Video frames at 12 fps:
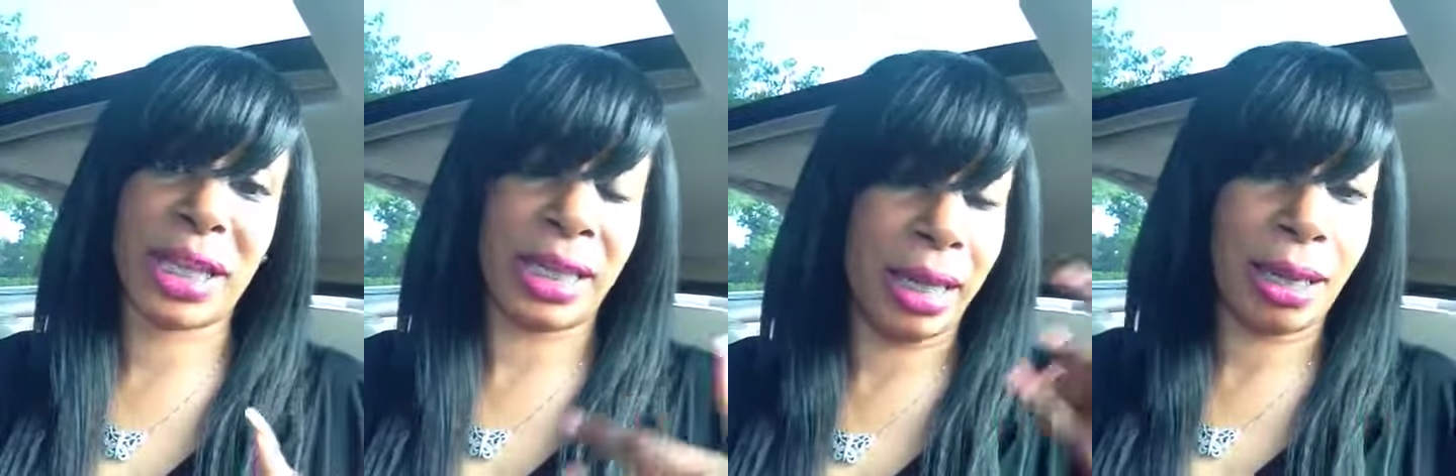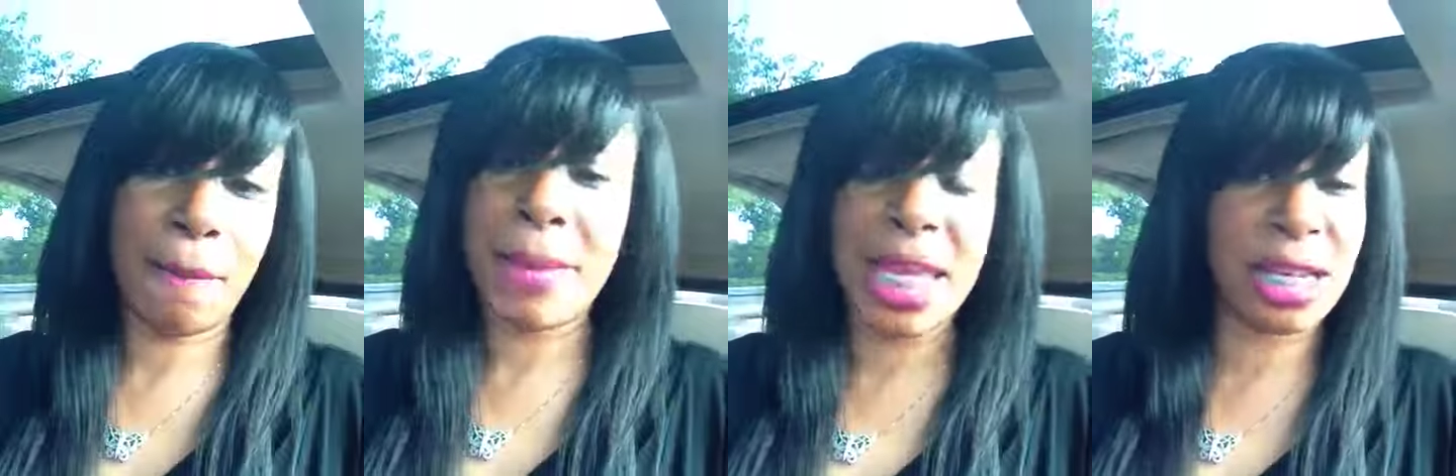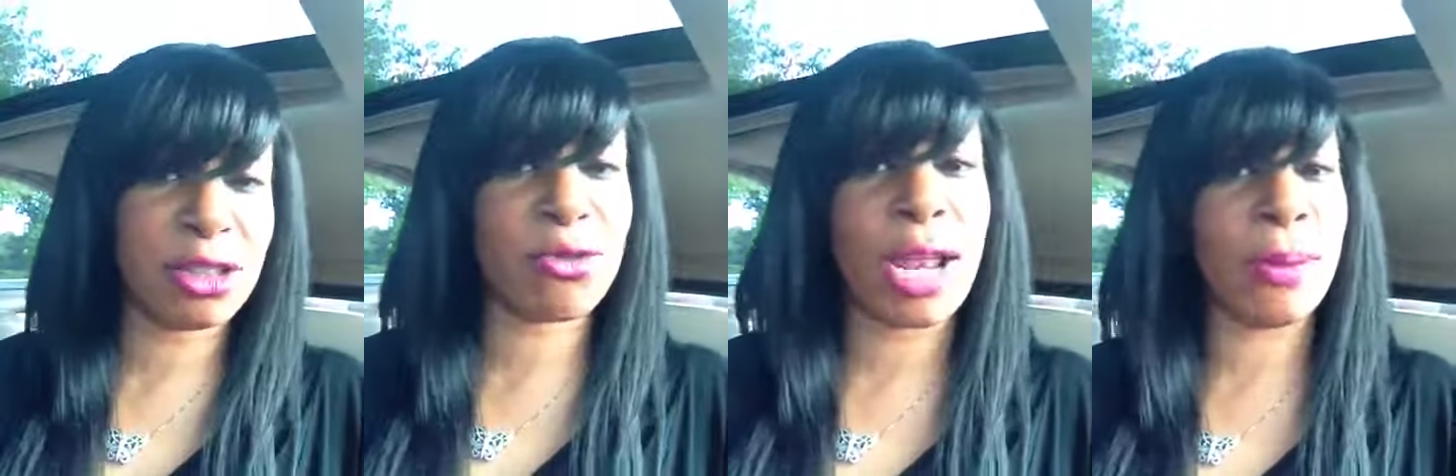And He can meet
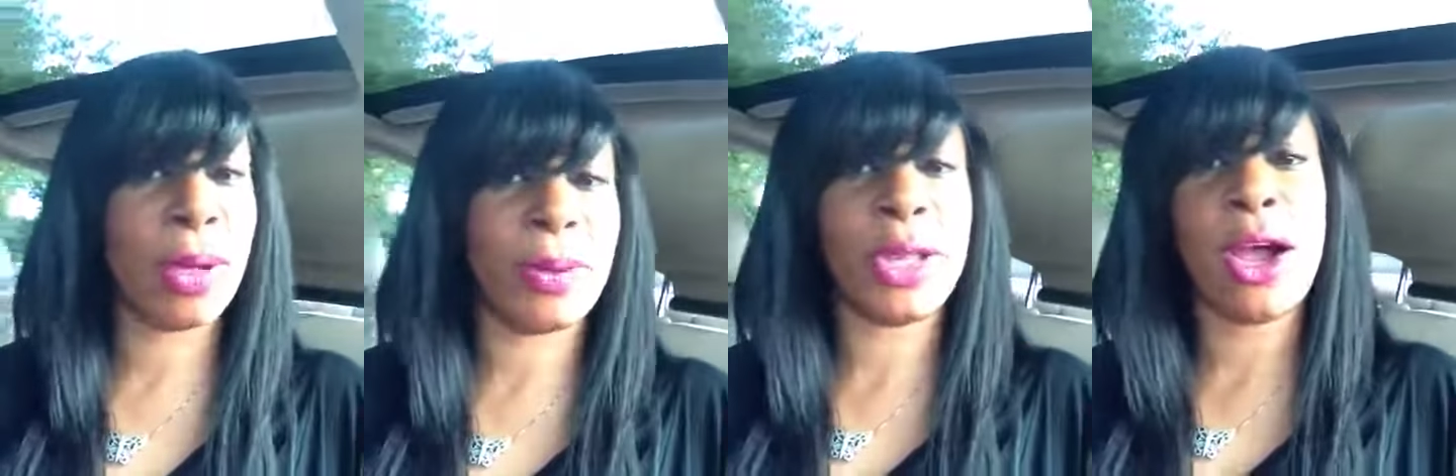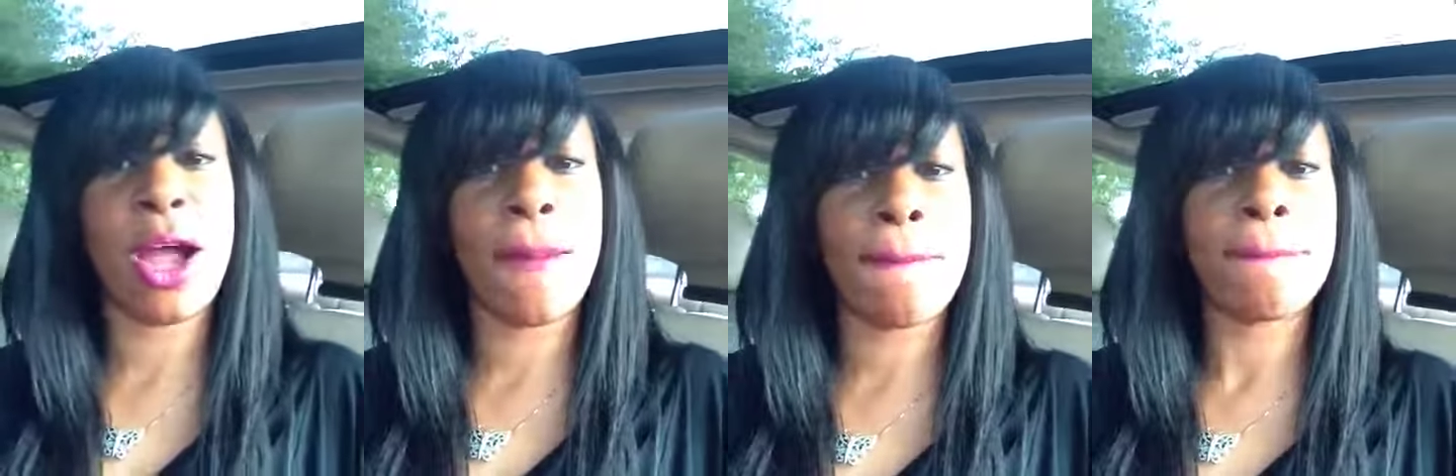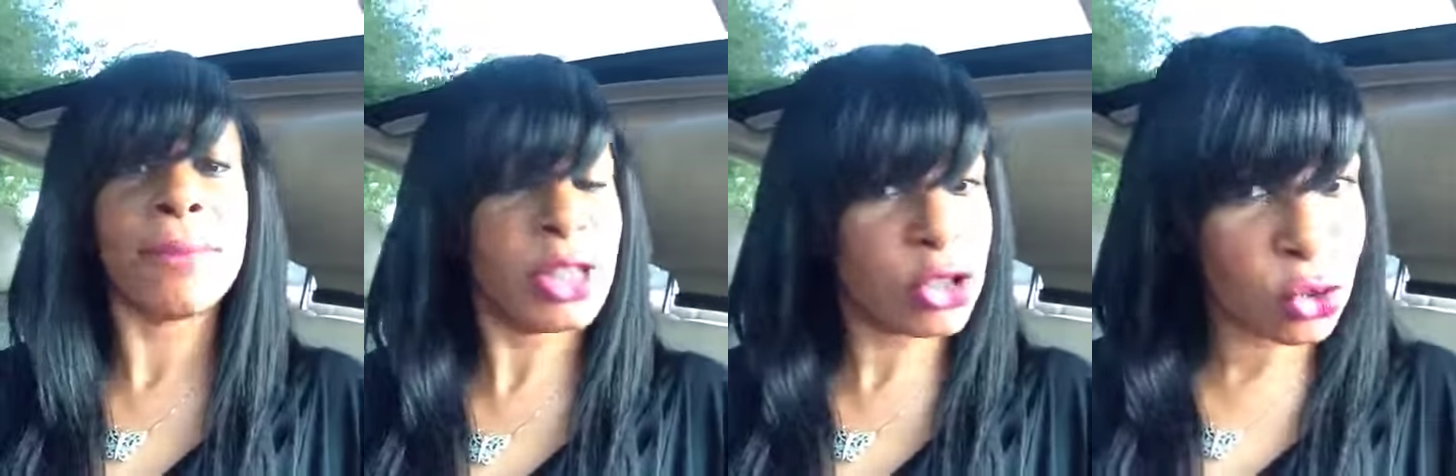us right where we are.
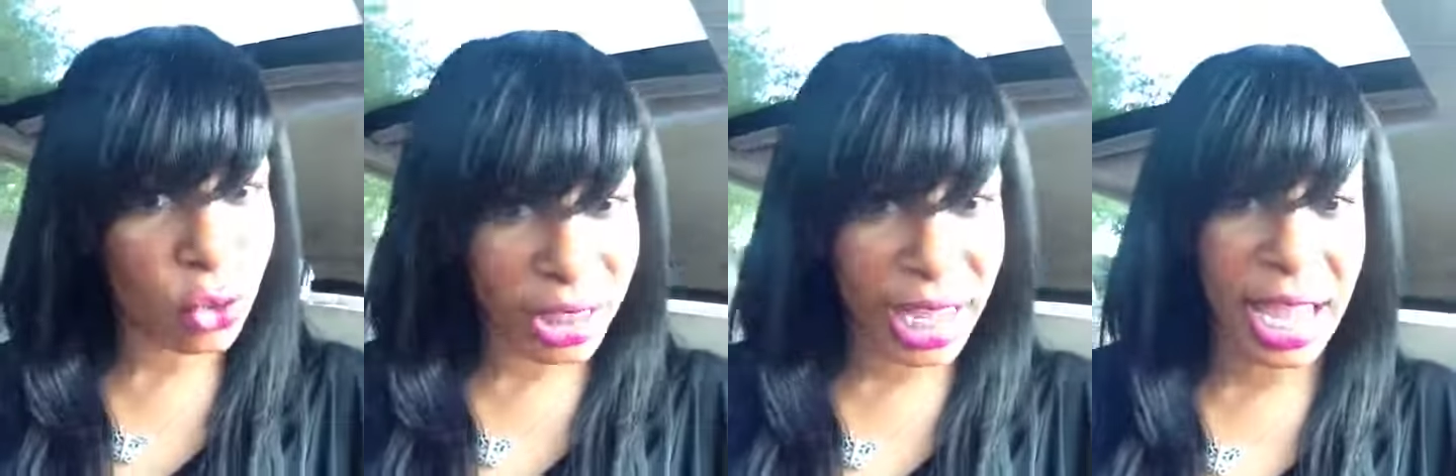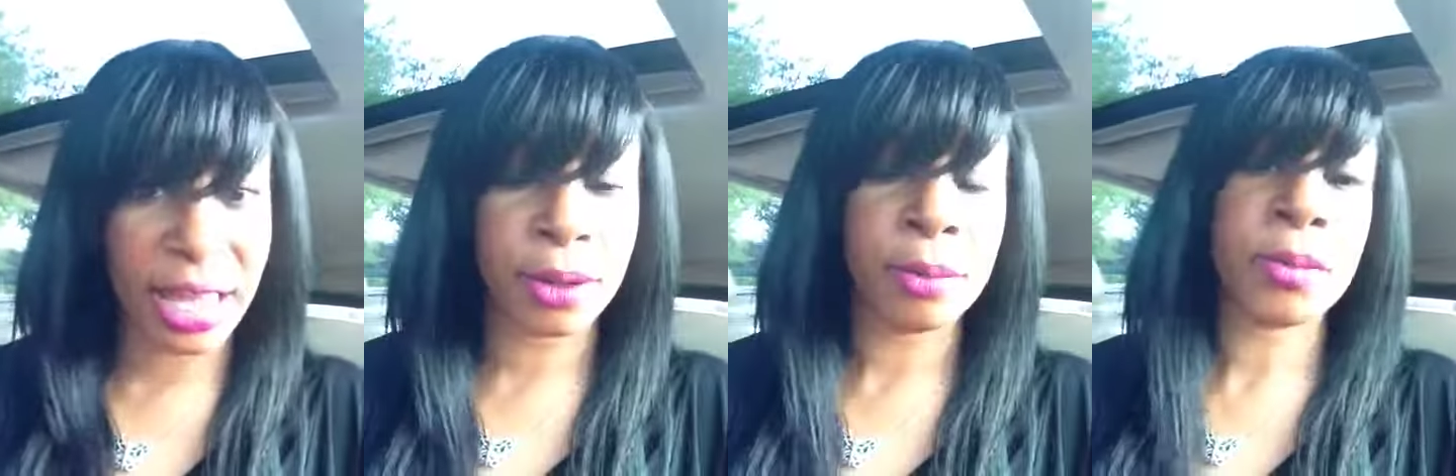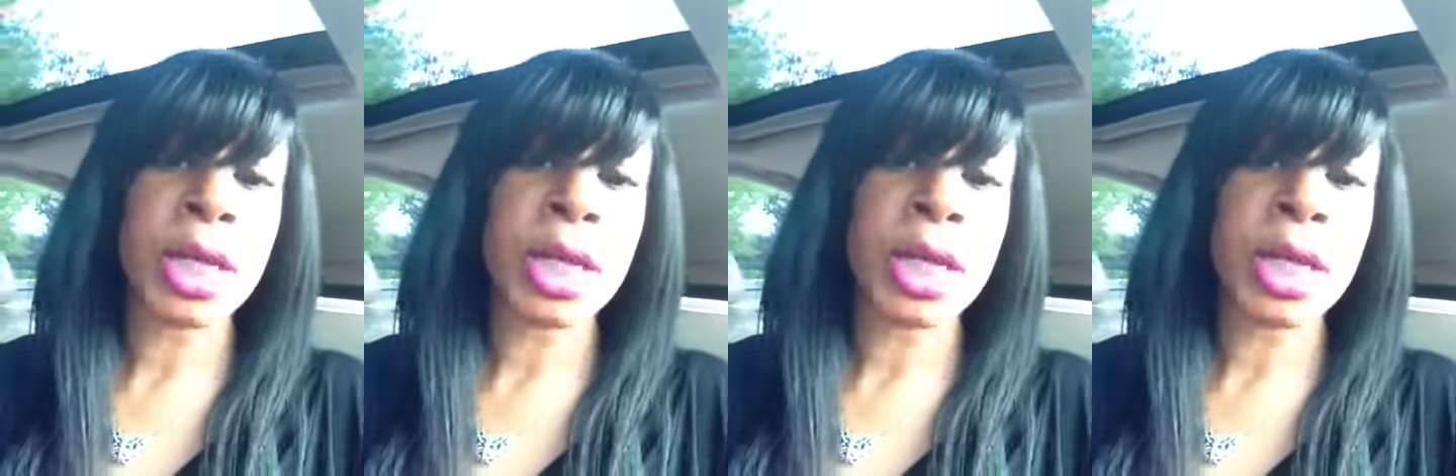Sure can.